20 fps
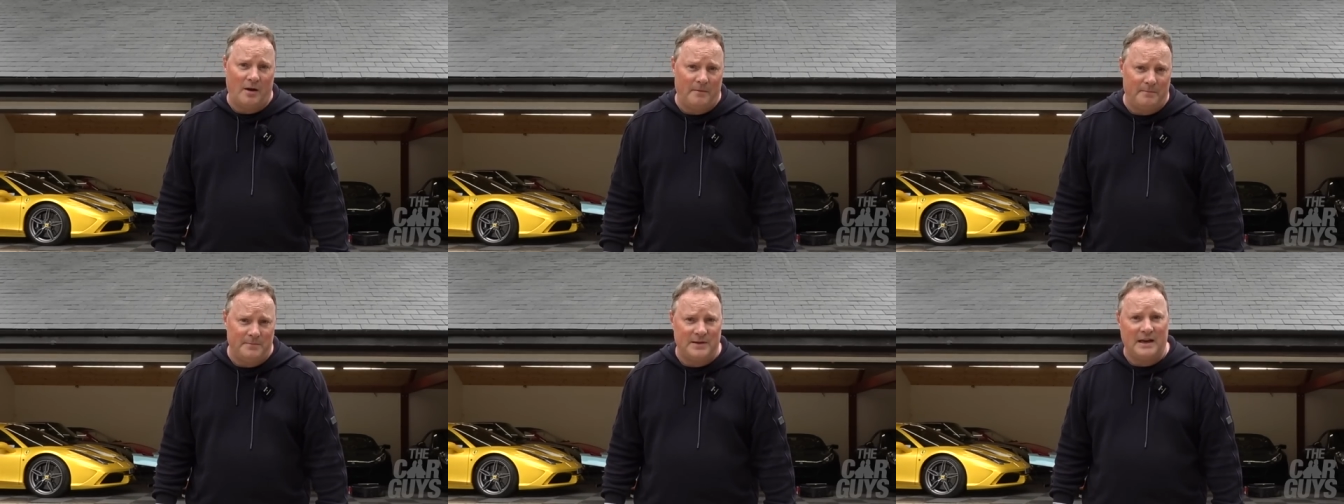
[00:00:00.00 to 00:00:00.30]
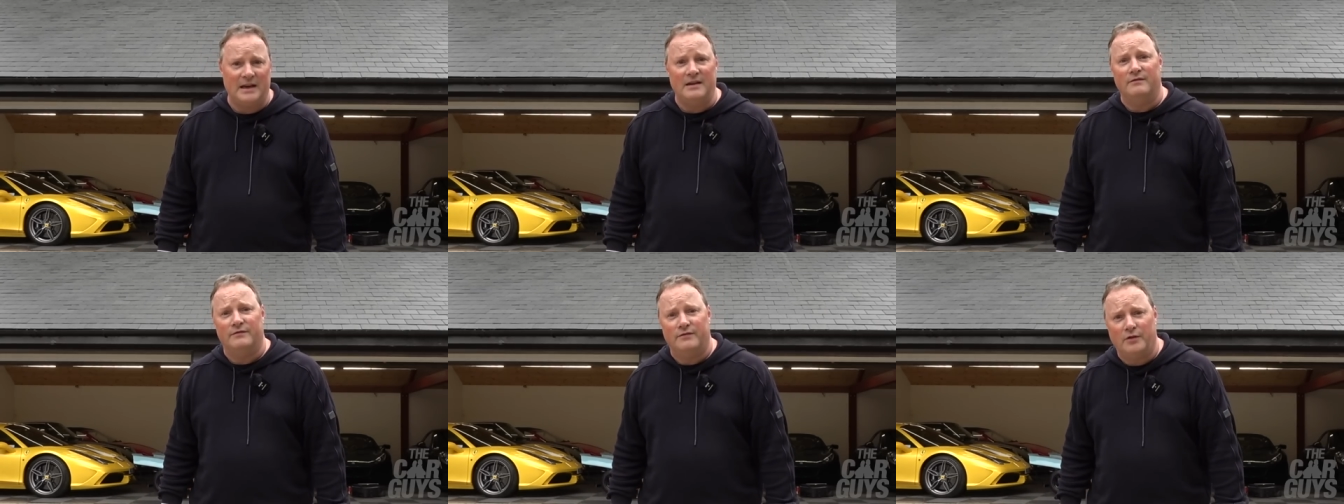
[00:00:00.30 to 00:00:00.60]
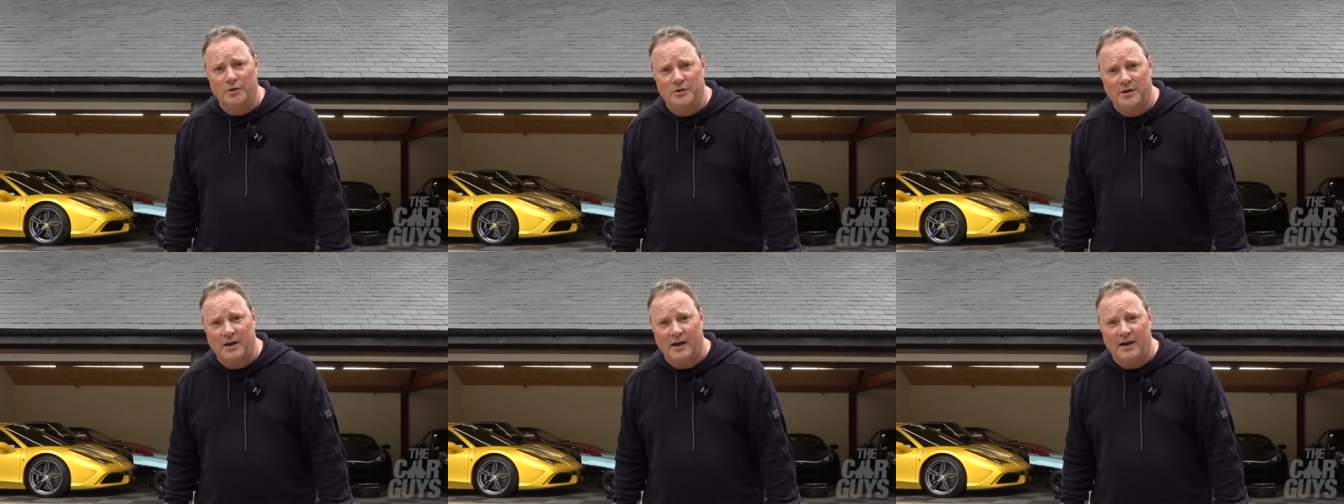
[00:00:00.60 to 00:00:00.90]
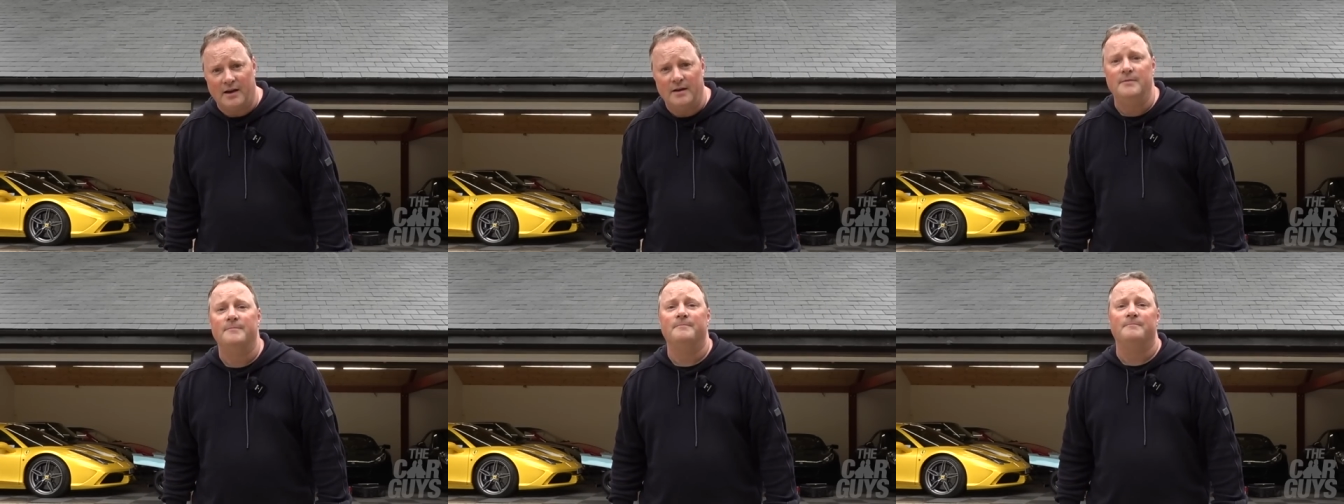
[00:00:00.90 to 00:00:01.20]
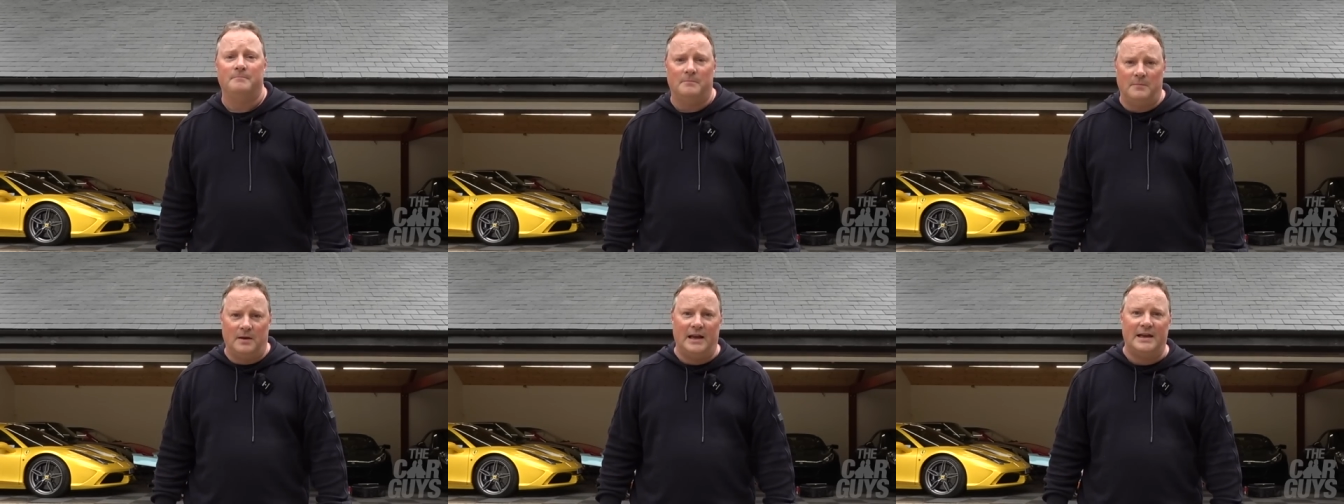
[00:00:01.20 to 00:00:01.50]
update vodka,
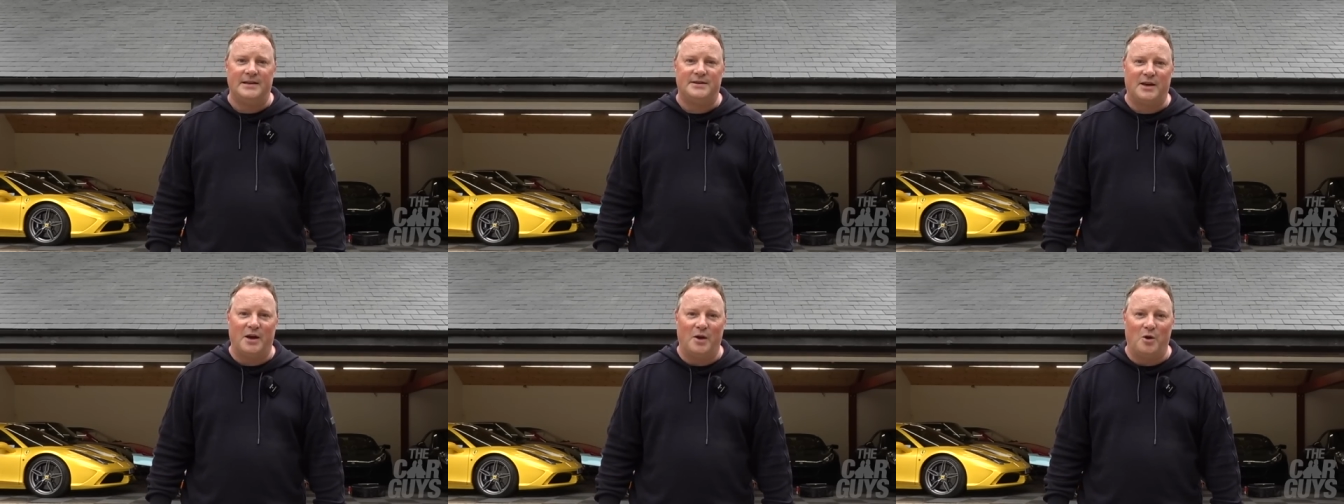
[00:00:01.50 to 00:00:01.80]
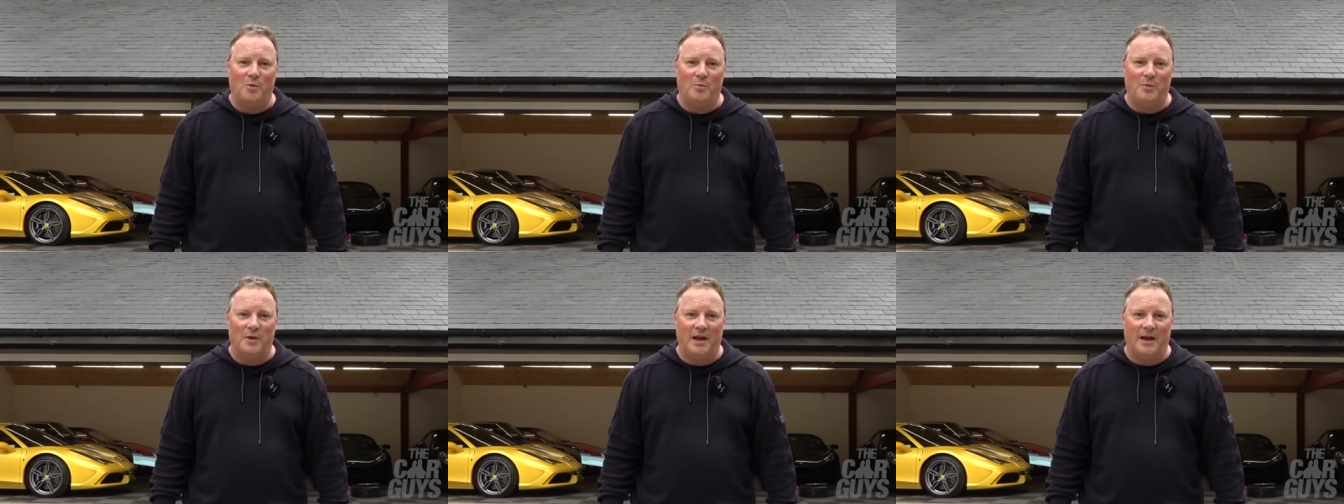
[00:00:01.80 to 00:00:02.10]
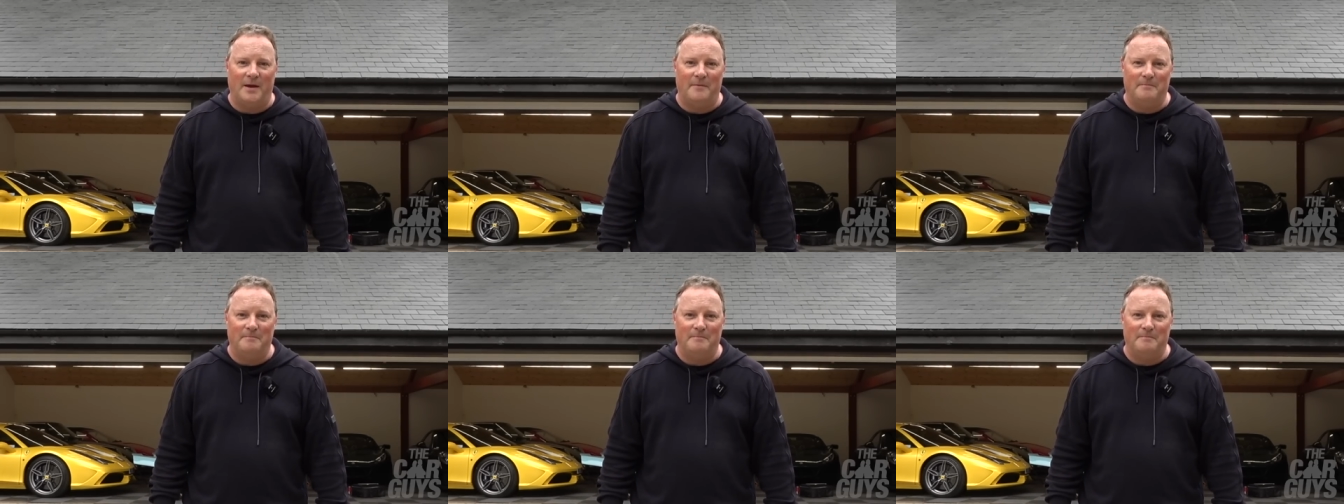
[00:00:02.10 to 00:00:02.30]
let's get on with it.